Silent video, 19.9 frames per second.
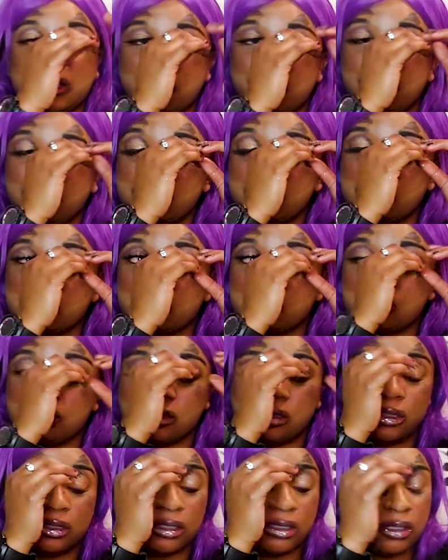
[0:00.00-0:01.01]
messaged
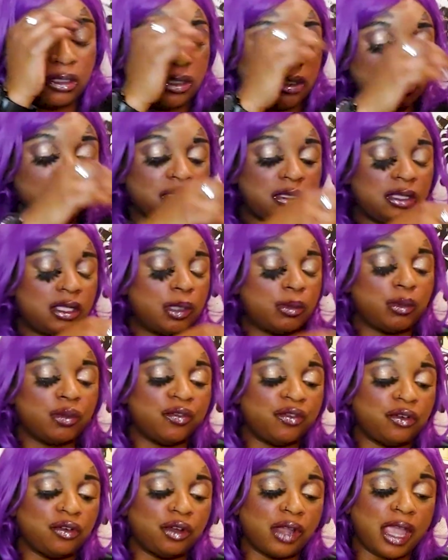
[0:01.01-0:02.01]

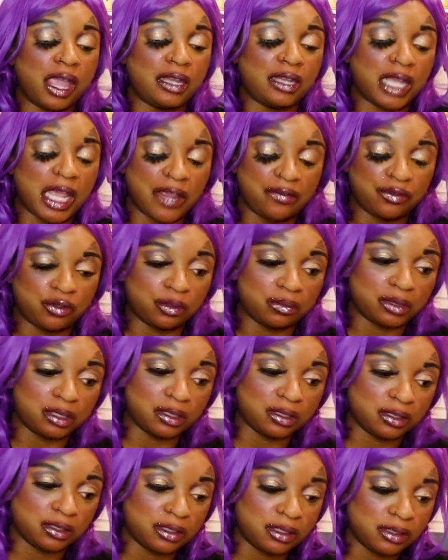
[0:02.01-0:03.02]
before and after
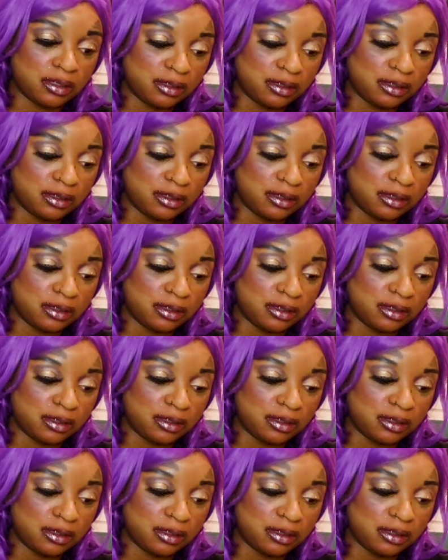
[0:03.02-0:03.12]
me.